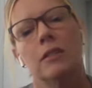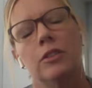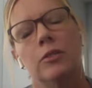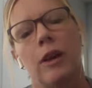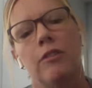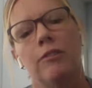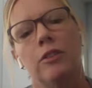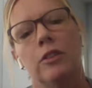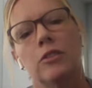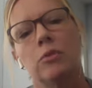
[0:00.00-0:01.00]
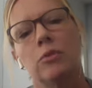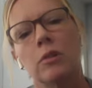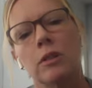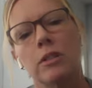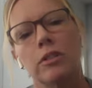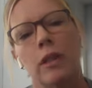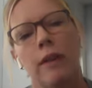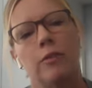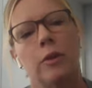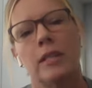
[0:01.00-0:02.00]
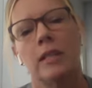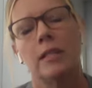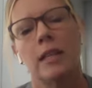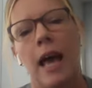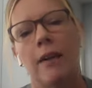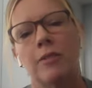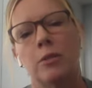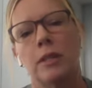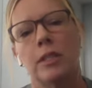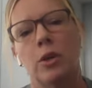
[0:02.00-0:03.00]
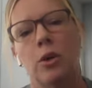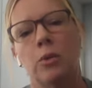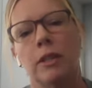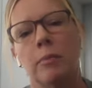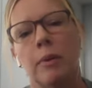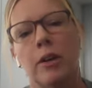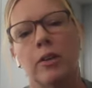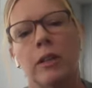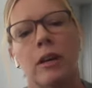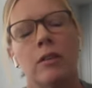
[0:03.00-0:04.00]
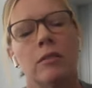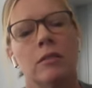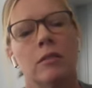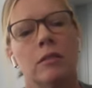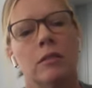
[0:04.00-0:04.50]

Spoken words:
Your right foot towards your left wrist. It doesn't have to be totally parallel.